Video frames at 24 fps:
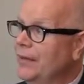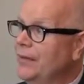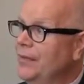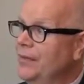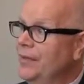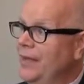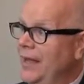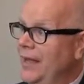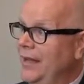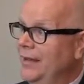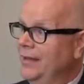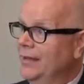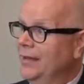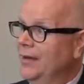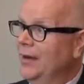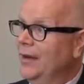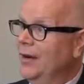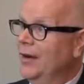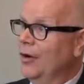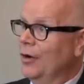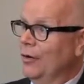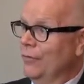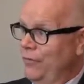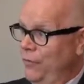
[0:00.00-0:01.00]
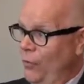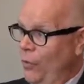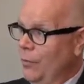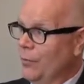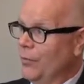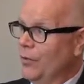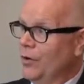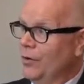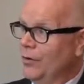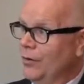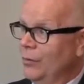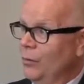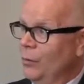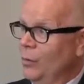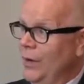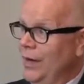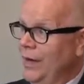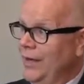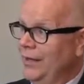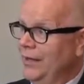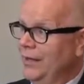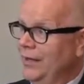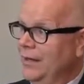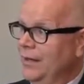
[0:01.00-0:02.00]
than our former
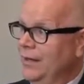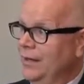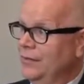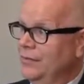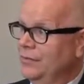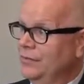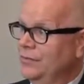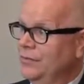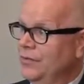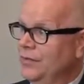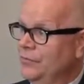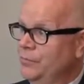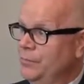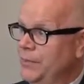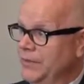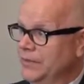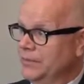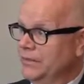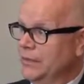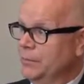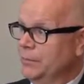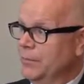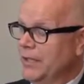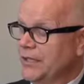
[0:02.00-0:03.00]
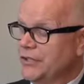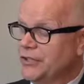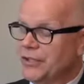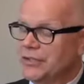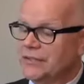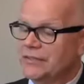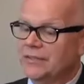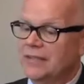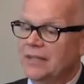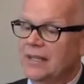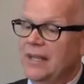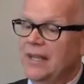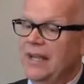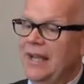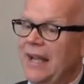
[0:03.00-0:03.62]
way of building budgets.